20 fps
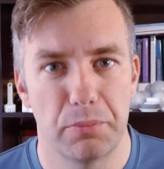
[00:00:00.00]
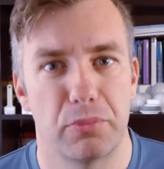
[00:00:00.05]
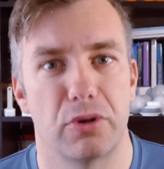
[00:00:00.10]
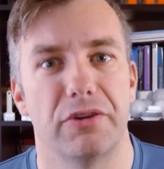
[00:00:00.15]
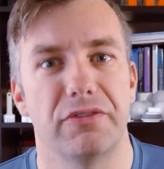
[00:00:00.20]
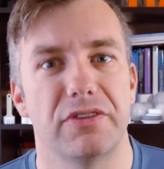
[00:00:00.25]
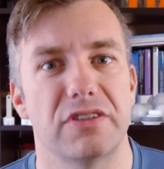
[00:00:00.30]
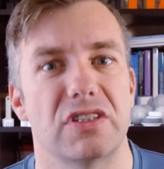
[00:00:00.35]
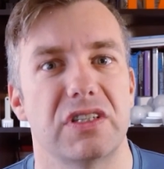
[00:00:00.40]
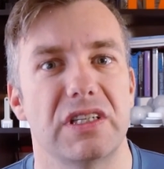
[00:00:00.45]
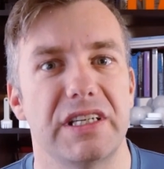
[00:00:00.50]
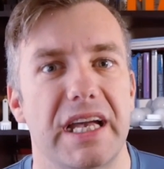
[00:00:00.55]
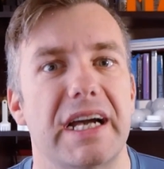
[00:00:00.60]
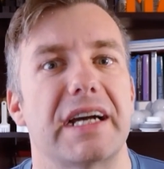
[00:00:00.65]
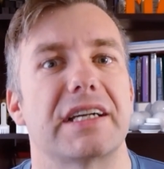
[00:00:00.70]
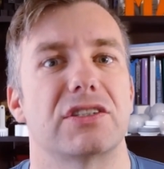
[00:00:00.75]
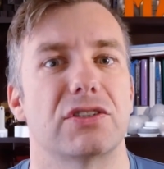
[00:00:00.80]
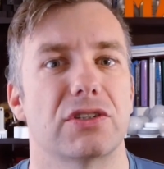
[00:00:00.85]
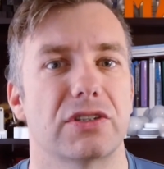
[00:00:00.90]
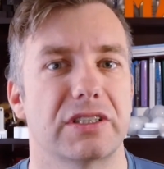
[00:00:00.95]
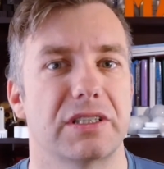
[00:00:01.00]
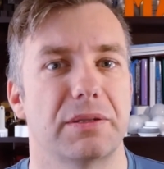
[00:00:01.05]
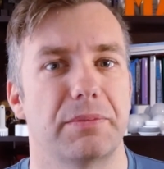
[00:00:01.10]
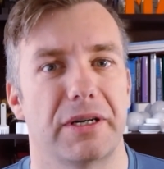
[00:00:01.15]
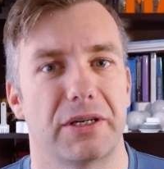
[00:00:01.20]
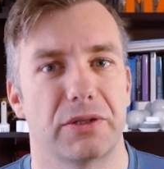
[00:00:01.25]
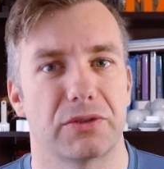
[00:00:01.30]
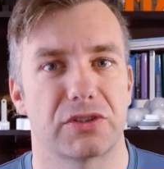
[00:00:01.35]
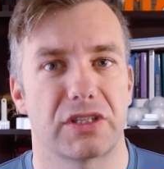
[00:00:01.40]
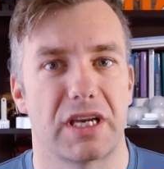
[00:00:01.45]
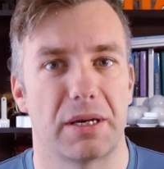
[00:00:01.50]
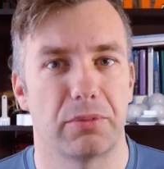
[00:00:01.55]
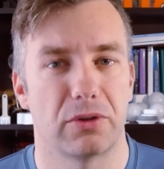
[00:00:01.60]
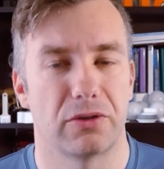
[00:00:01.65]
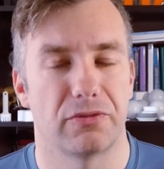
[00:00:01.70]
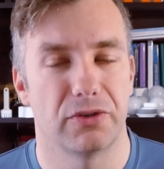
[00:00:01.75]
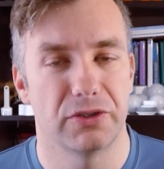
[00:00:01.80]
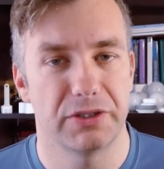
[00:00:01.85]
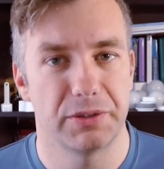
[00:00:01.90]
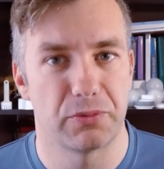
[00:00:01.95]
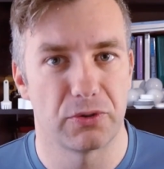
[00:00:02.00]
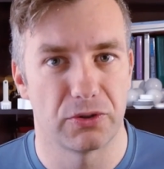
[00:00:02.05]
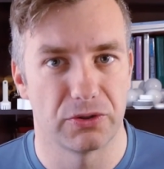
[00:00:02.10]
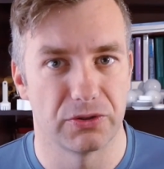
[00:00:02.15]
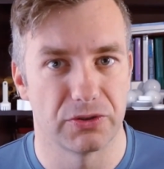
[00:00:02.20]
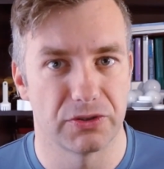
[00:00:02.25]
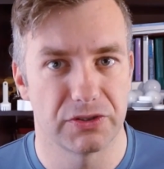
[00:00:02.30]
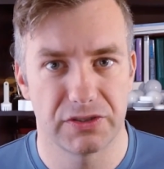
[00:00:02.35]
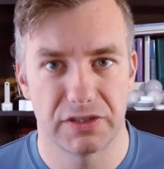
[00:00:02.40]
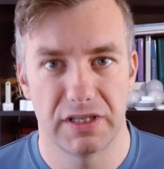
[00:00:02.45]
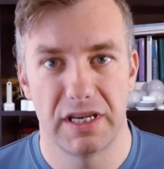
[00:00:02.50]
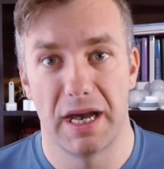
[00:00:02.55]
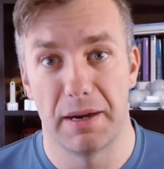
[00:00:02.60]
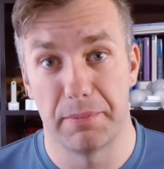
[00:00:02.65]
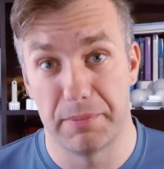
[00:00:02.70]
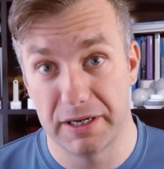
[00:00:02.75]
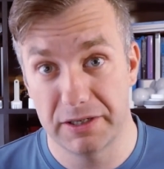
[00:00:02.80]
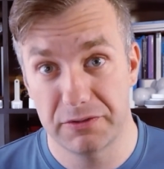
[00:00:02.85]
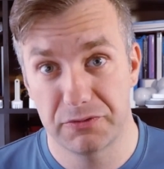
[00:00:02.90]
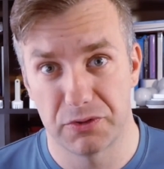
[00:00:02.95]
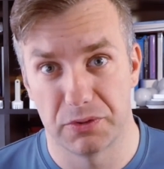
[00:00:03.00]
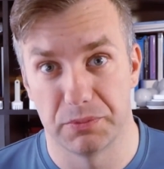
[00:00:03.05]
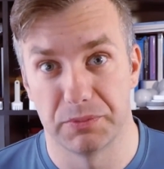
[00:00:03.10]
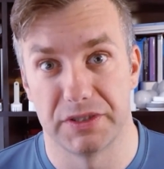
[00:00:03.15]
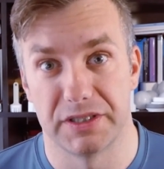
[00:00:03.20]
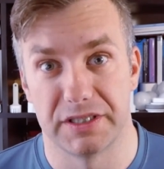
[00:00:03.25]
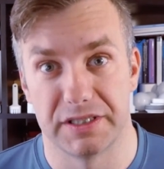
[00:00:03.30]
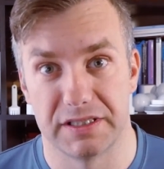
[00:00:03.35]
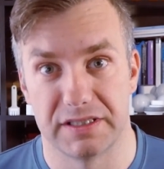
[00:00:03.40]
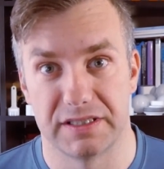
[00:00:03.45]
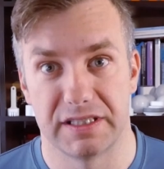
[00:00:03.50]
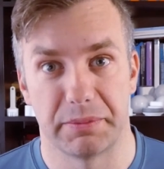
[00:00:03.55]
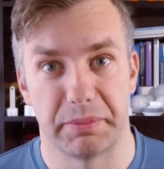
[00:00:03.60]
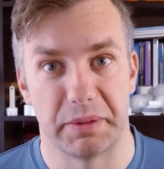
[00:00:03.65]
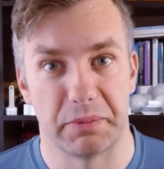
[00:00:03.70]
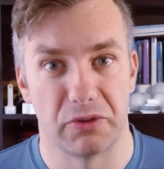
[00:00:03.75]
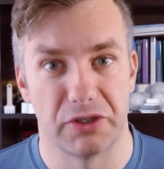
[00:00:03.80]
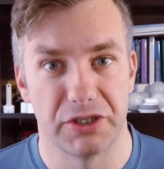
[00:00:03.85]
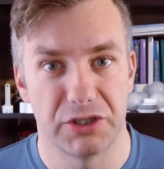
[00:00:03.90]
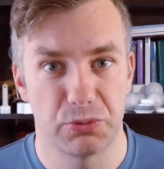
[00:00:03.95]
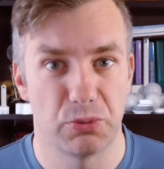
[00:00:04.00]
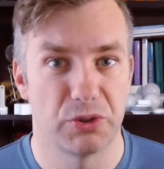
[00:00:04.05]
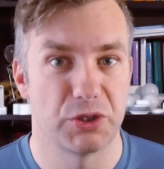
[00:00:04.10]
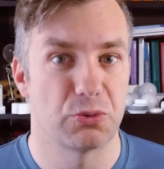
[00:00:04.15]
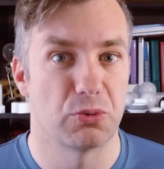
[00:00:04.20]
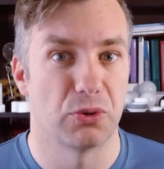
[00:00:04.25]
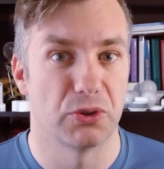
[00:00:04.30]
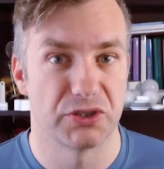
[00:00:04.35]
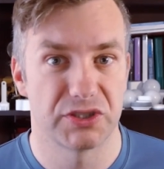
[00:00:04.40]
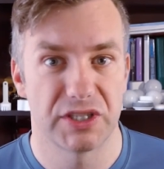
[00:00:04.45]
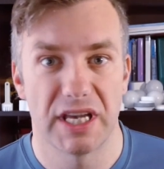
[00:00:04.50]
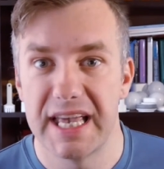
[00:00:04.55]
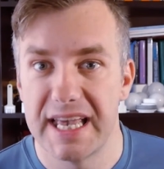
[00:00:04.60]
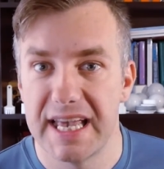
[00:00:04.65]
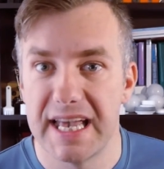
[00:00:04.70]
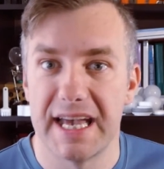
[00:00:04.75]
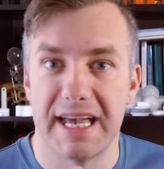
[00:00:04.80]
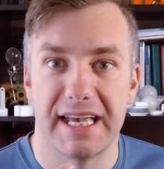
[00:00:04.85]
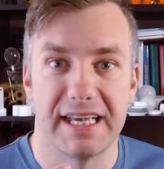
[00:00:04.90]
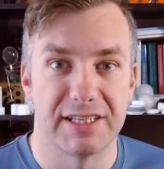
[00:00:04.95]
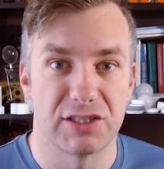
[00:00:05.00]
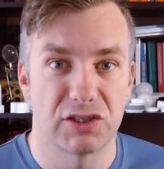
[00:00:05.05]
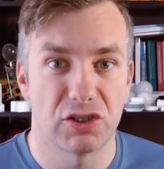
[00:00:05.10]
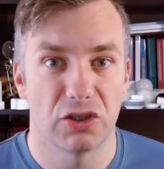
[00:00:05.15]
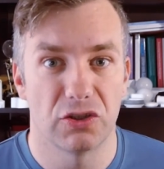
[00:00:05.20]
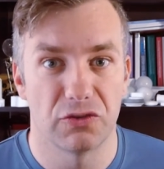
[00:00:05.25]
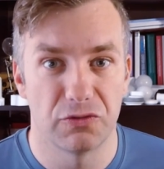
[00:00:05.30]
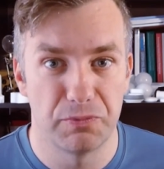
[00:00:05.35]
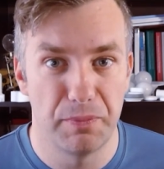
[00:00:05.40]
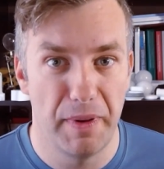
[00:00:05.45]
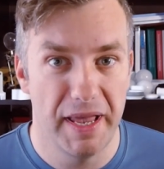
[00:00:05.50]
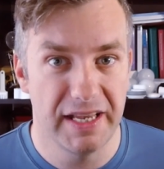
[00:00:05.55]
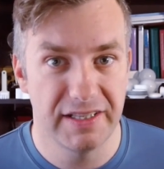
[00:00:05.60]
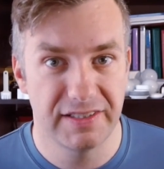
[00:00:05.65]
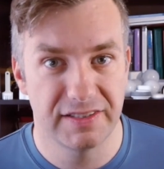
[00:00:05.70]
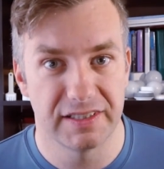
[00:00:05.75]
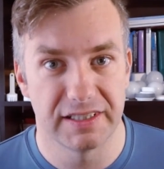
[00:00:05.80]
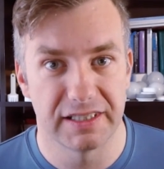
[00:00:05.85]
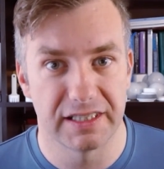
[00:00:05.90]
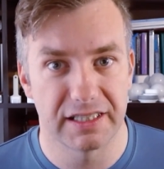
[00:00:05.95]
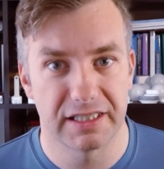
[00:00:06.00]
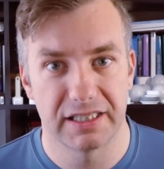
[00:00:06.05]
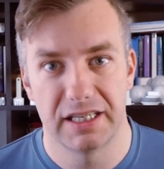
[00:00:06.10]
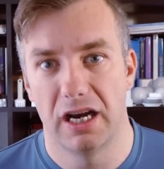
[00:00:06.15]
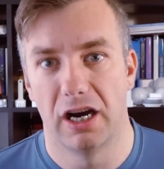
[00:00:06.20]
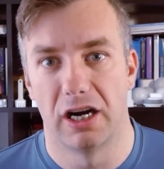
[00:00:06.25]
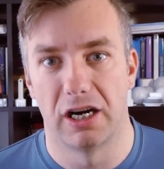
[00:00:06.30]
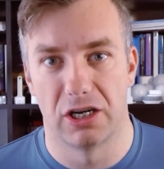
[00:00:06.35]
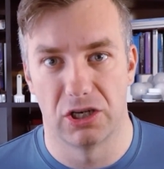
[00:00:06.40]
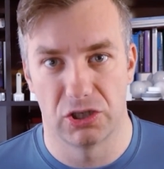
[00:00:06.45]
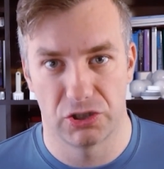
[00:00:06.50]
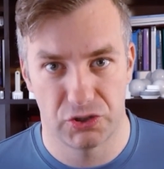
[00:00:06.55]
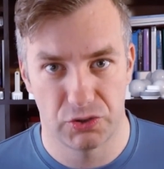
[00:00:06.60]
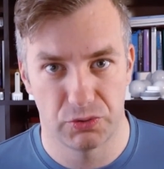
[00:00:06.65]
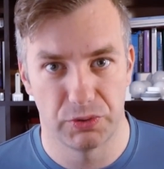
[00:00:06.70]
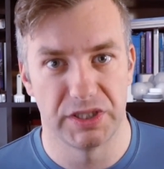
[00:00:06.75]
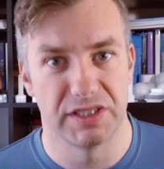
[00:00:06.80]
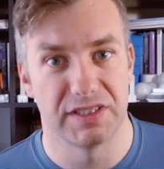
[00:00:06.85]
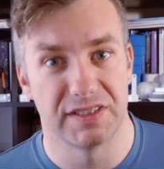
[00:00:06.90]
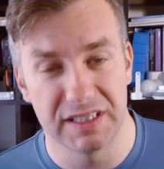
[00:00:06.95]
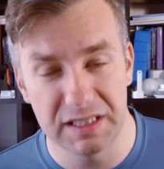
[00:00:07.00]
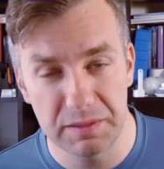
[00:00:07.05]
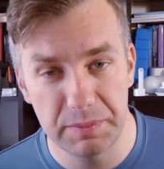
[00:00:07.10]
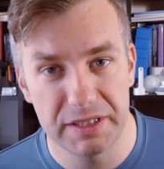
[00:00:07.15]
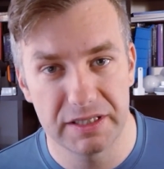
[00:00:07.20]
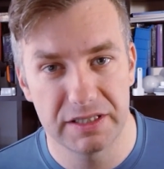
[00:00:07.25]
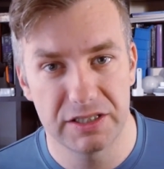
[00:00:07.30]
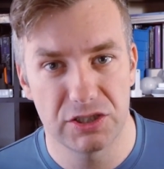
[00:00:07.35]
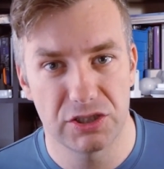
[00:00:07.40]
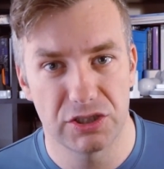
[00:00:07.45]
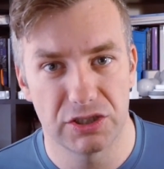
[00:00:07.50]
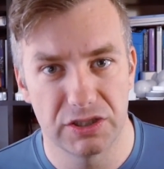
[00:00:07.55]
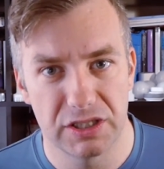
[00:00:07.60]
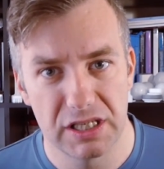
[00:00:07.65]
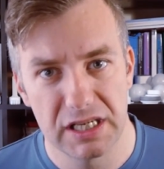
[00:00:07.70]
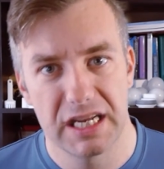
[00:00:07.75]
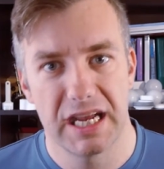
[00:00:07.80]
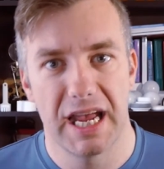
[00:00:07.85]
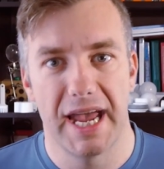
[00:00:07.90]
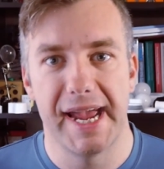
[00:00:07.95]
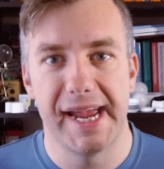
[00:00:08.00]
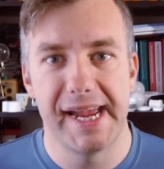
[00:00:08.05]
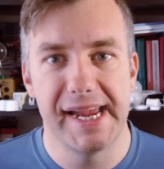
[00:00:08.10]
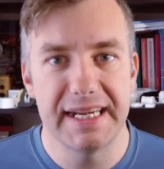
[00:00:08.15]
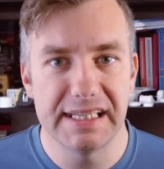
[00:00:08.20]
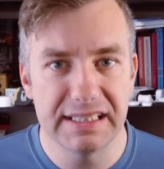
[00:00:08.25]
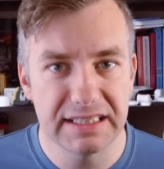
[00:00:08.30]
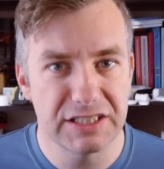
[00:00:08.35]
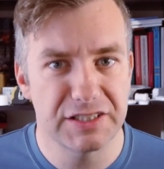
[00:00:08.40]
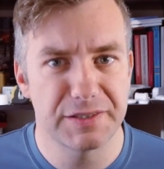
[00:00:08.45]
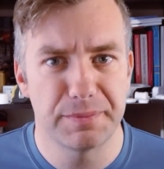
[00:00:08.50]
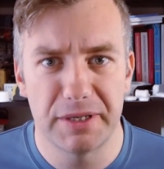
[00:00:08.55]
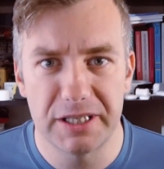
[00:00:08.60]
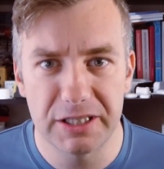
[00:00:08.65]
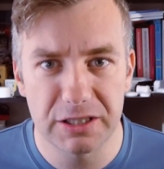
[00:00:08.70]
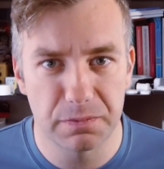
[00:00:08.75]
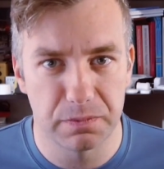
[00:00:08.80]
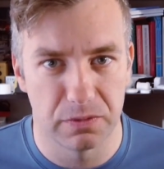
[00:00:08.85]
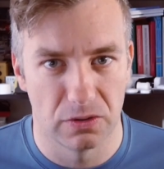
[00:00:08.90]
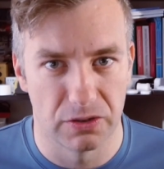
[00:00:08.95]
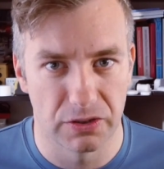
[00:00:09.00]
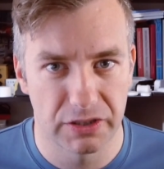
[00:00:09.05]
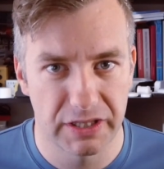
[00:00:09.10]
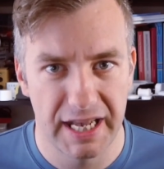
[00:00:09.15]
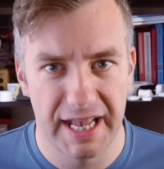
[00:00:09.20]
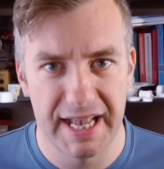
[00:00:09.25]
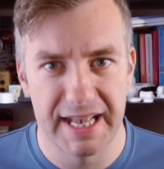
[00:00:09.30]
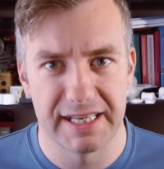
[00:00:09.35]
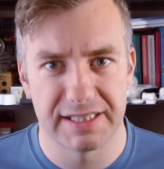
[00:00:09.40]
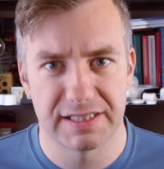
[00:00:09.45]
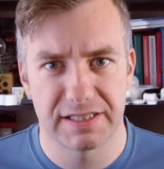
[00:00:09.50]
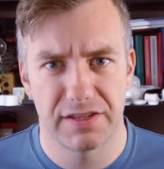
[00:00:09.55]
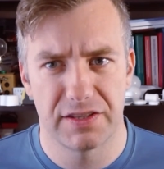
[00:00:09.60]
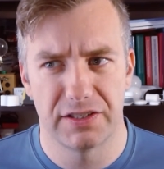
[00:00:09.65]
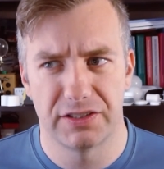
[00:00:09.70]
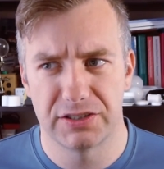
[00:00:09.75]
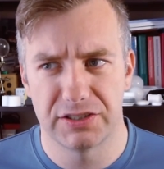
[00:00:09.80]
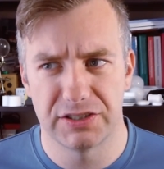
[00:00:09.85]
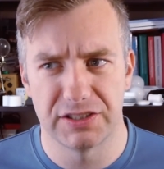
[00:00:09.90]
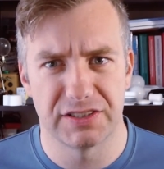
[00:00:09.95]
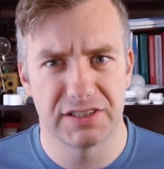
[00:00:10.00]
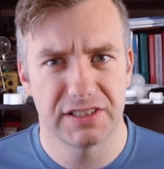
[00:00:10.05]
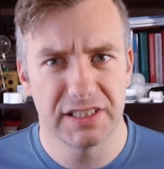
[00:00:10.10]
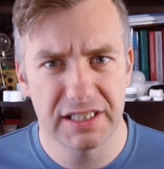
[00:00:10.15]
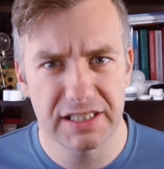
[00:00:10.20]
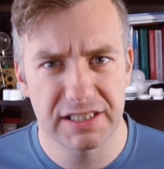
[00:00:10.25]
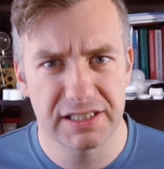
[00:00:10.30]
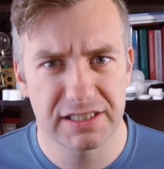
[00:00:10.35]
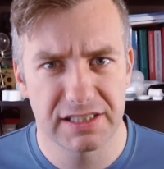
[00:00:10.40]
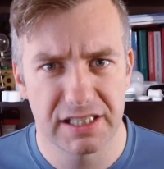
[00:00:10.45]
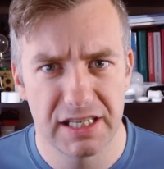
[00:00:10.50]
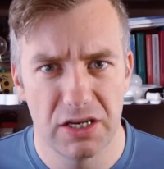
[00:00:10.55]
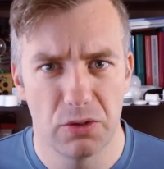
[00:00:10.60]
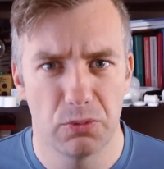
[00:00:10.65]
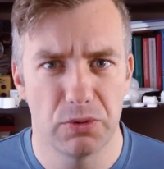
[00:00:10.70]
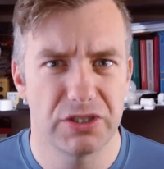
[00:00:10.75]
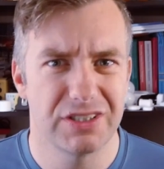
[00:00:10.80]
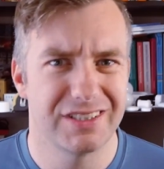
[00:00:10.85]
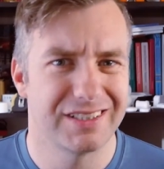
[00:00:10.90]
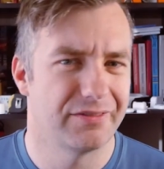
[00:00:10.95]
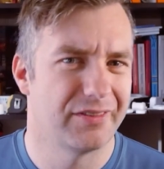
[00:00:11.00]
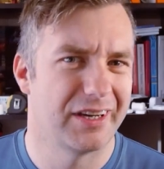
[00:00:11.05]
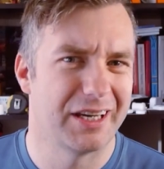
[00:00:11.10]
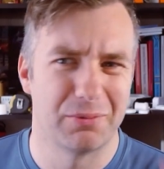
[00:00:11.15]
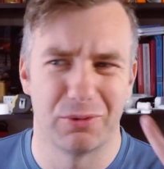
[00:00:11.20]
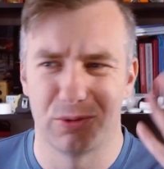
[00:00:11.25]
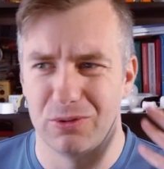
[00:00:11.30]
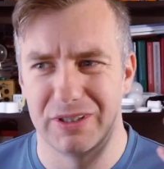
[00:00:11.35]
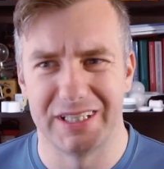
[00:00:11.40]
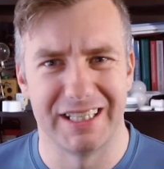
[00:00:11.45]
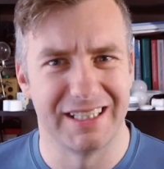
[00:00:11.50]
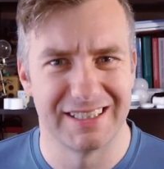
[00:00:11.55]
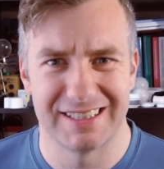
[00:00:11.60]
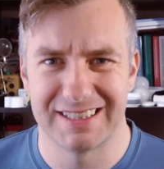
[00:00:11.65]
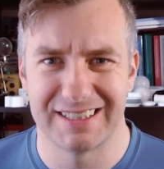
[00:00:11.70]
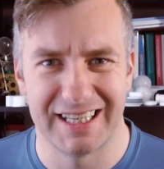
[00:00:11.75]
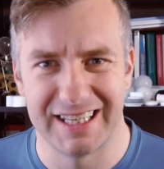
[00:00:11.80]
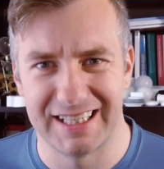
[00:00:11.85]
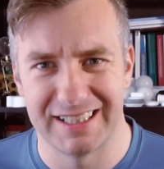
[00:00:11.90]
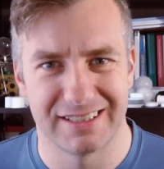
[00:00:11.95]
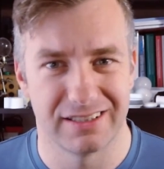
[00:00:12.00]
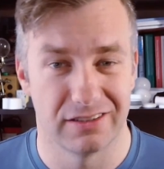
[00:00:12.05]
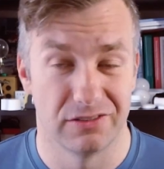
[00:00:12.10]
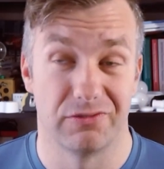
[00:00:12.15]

Previously I talked about a couple of other products apart from the ZigBee bridge, which was Sonoff Basic R3 ZigBee edition and the SmartBlock S36, which is available in States.